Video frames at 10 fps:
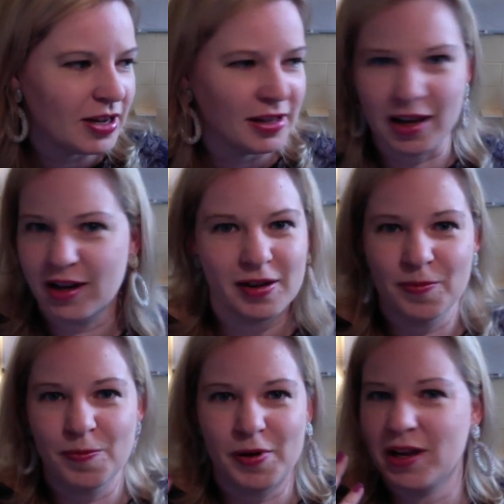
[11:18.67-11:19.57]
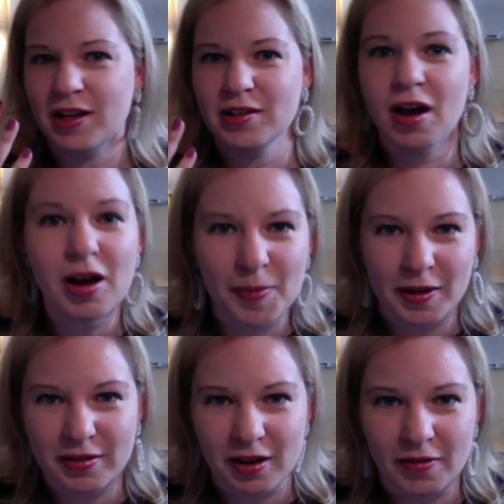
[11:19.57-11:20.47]
like we can talk
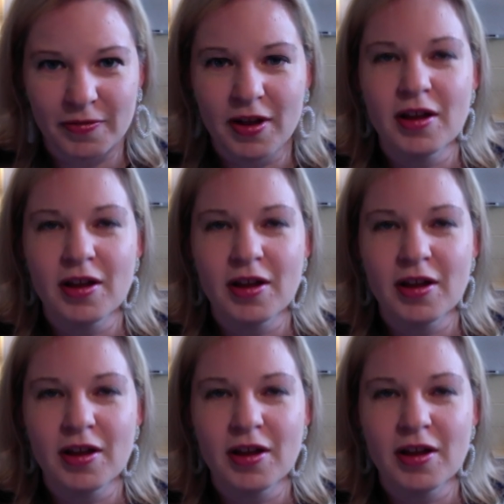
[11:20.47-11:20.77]
about stuff.